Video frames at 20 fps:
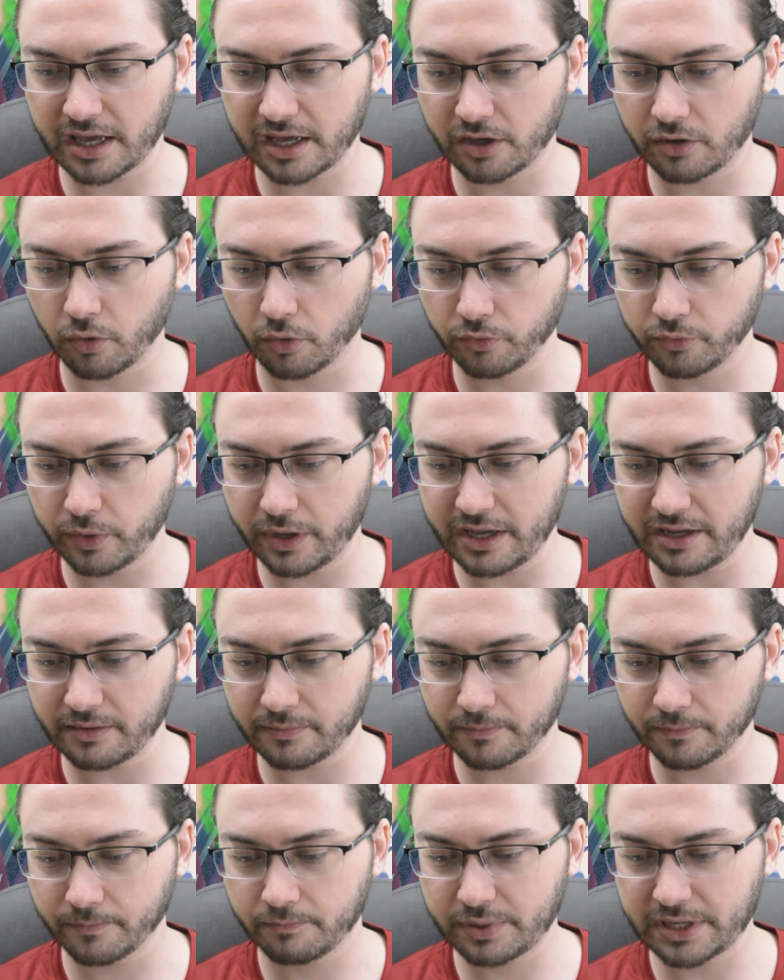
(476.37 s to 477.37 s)
Goldwaite,
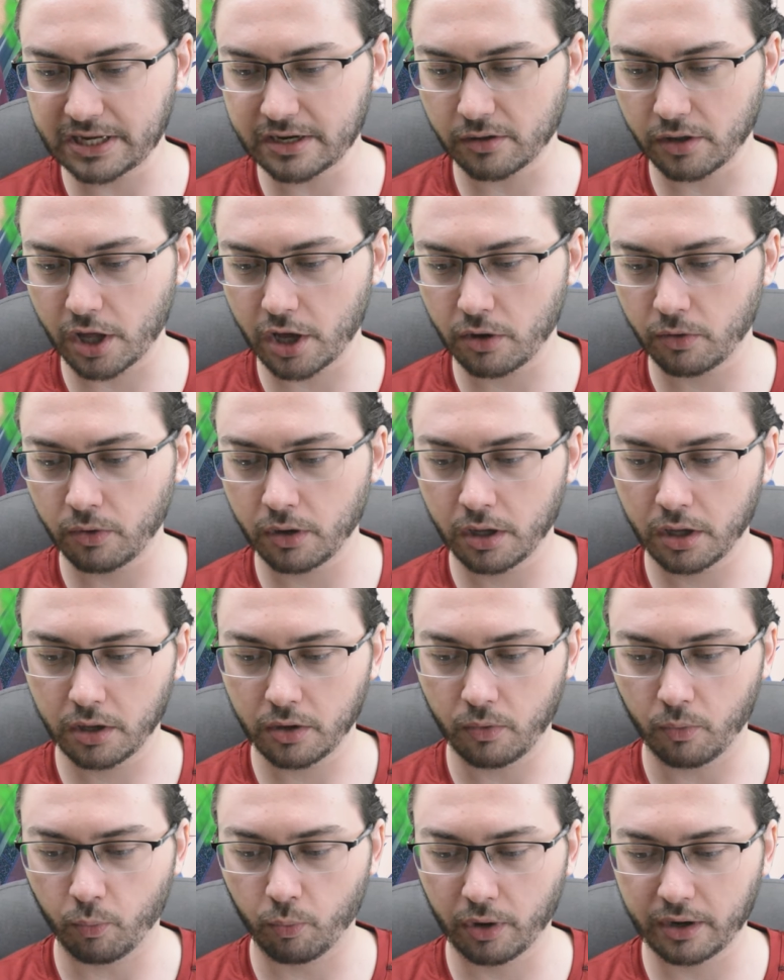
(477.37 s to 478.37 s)
Pedalo,
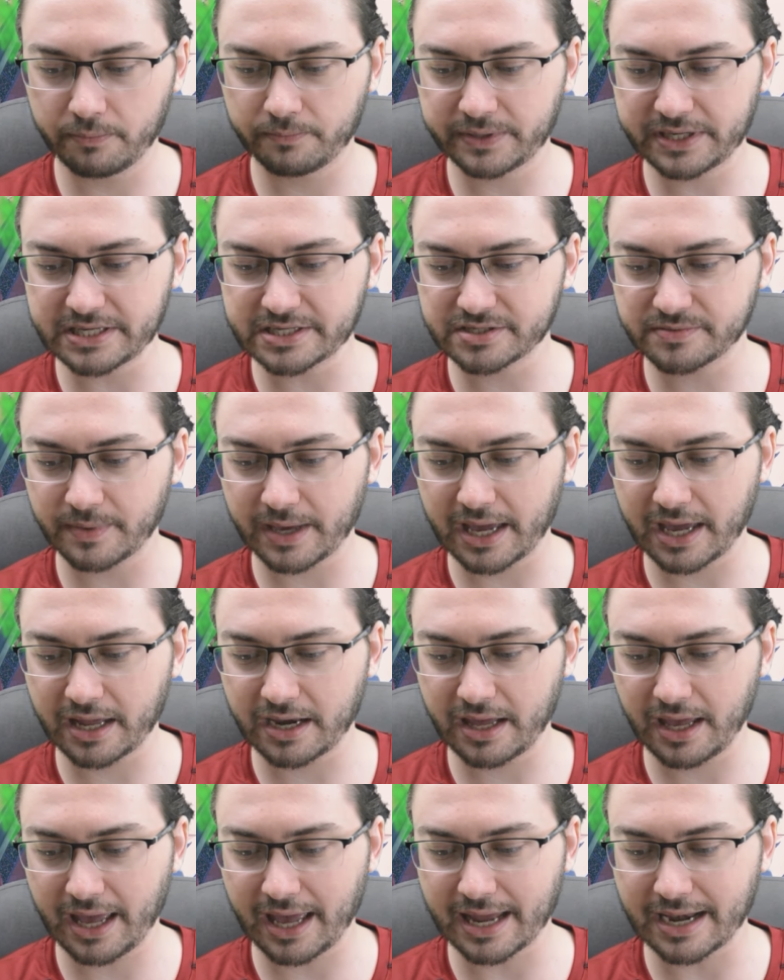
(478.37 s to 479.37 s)
One Piece
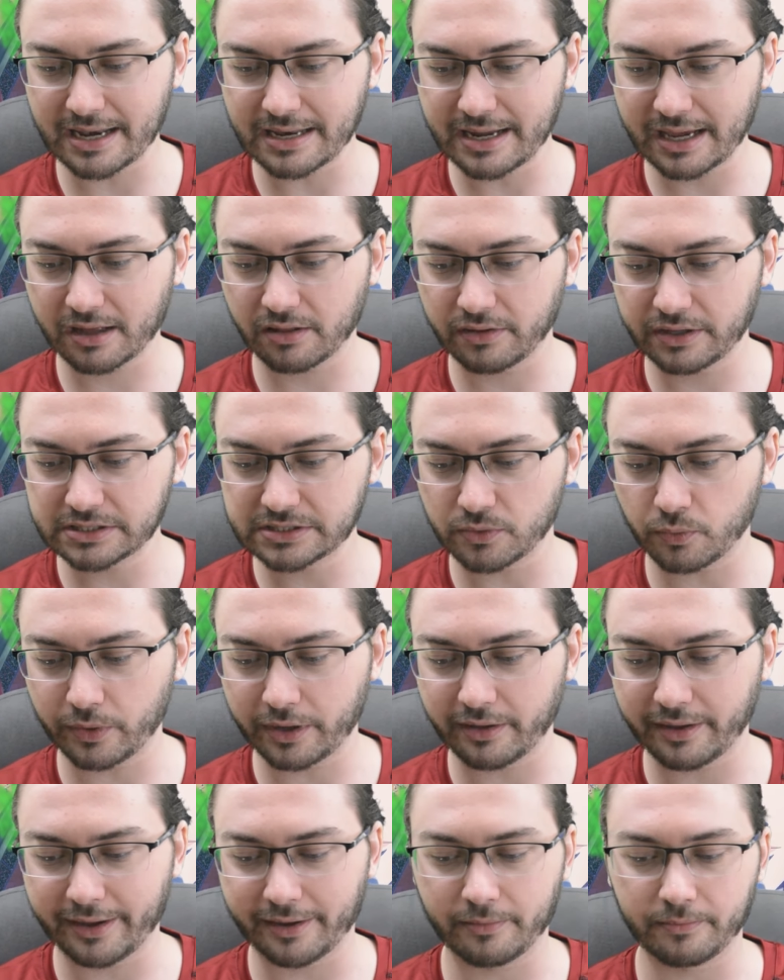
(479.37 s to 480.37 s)
Man, and Nicholas
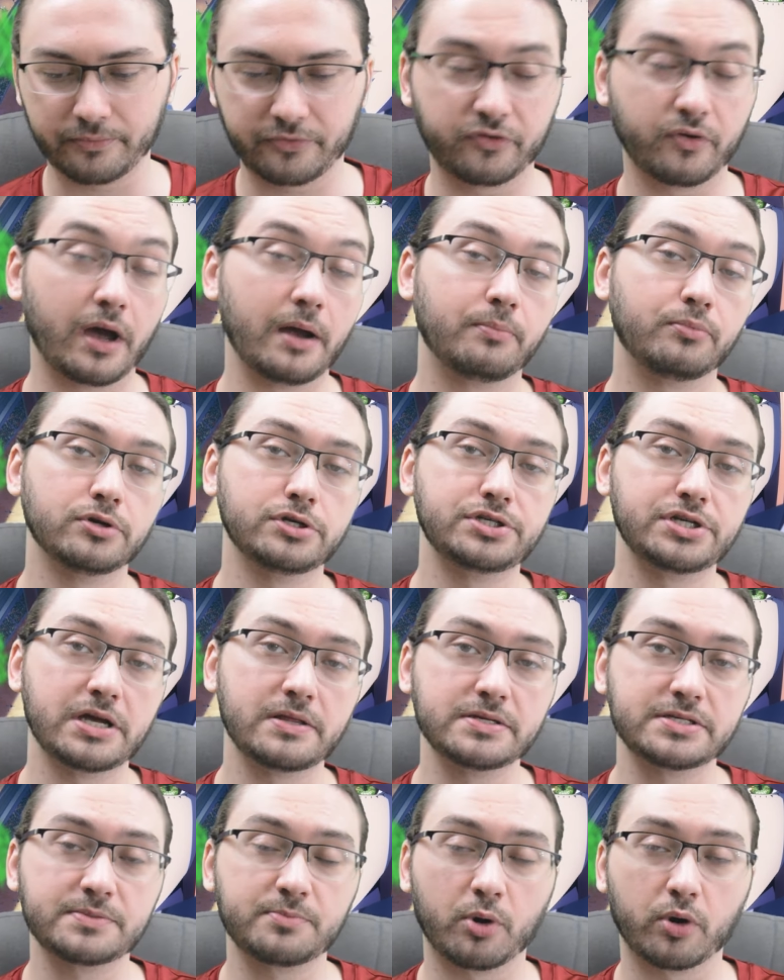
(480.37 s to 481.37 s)
Wilhelm. So I appreciate
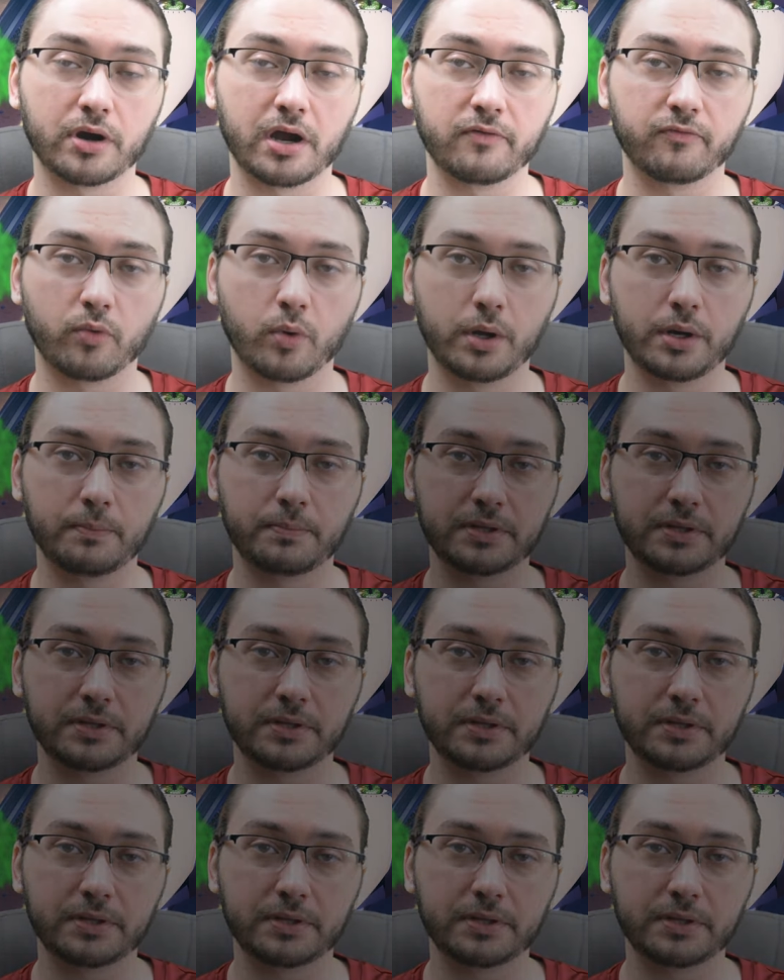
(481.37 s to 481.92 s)
the support, everyone.